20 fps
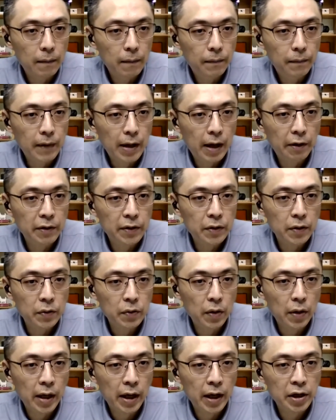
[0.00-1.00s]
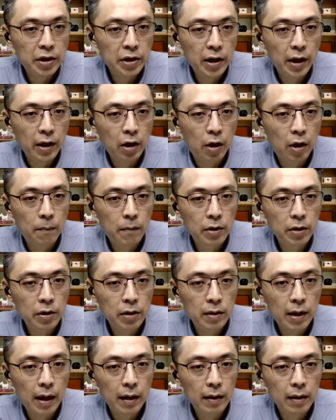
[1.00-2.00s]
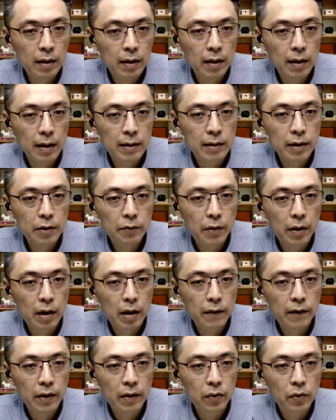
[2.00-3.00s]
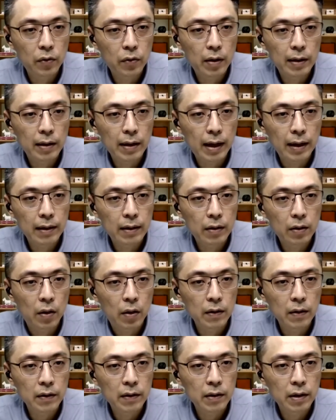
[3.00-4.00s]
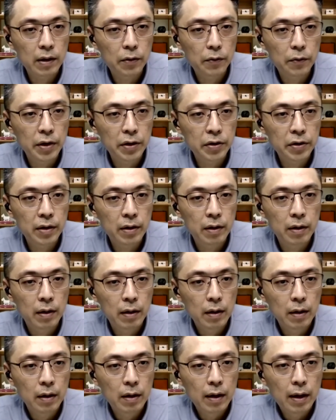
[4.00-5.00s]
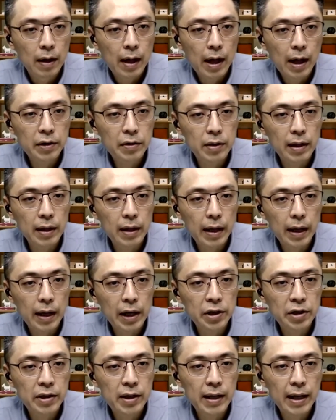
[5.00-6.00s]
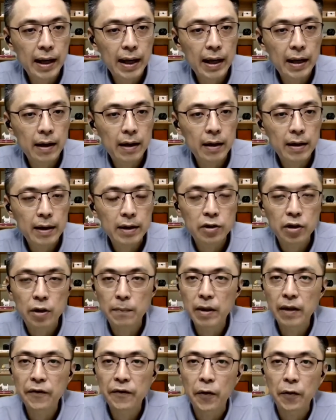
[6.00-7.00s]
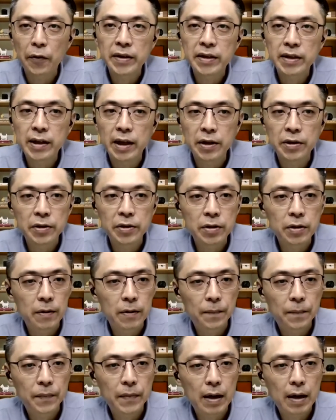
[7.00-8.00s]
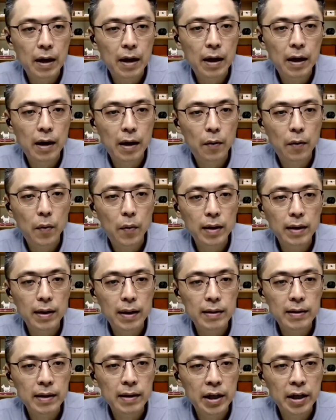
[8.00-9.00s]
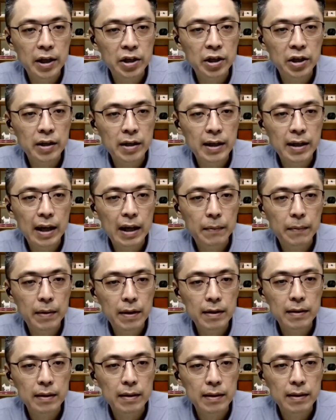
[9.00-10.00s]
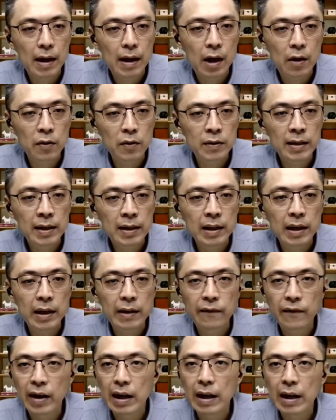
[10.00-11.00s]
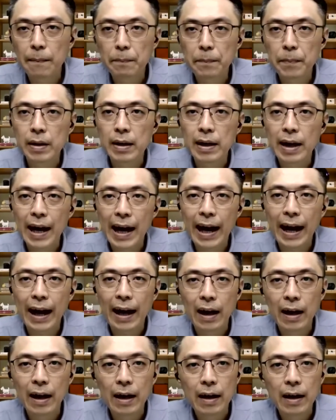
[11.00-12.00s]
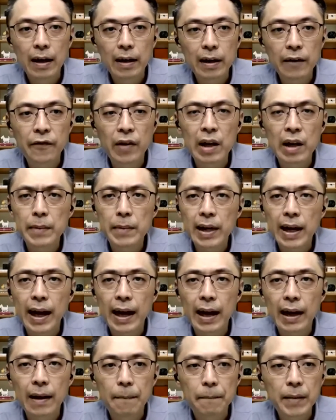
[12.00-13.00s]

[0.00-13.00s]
There is also a HDA commercial title. Is it relevant to the title consideration? Actually, HDA is normally for residential. What does HDA means is a Housing Development Act.